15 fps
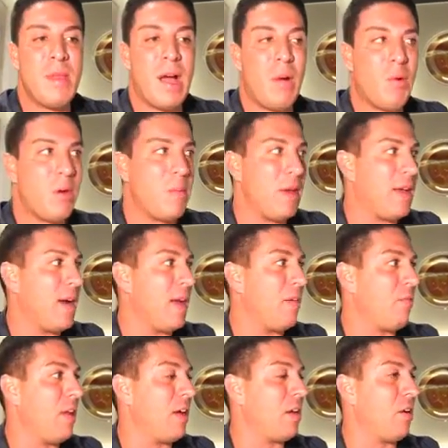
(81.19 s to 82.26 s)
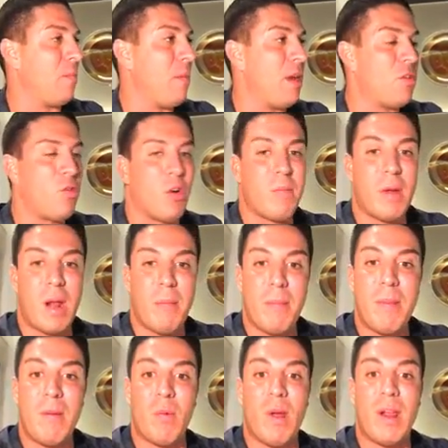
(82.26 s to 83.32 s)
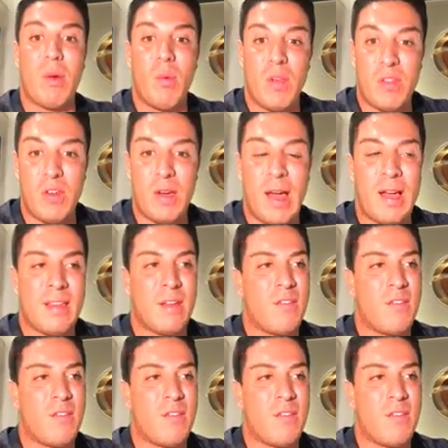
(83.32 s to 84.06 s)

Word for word: I want to be kind of like your mentor, but I'm going to be running with you guys.